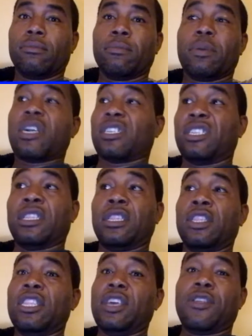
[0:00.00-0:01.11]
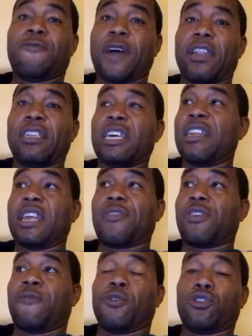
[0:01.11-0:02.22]
Because neither fighter done
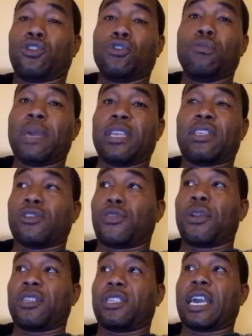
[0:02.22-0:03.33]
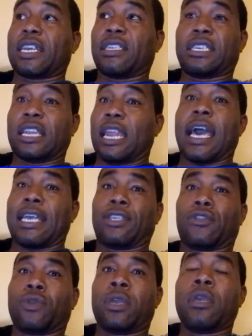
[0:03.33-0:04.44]
nothing for 2 minutes and 30 seconds in the last
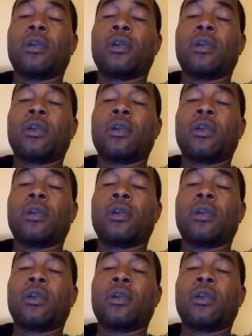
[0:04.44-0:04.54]
three